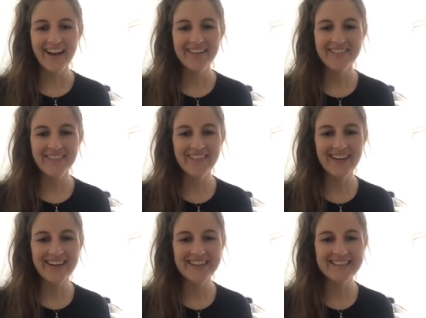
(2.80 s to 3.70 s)

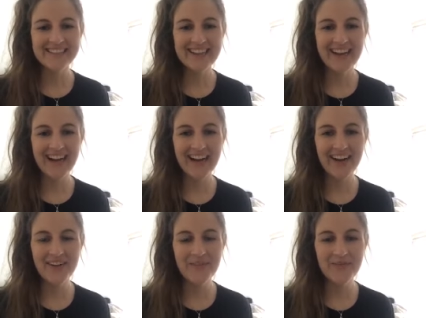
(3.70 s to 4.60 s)
everyone,
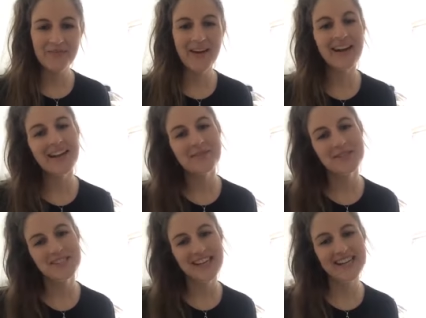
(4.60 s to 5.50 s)
my name is
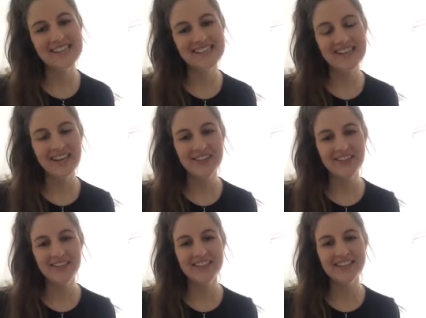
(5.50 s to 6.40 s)
Jade
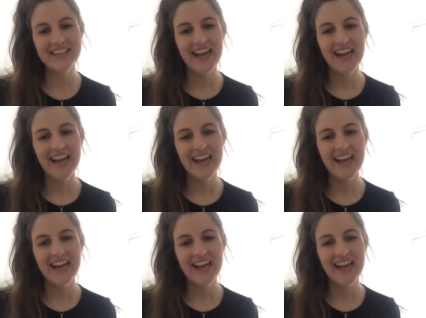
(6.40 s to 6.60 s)
Southwood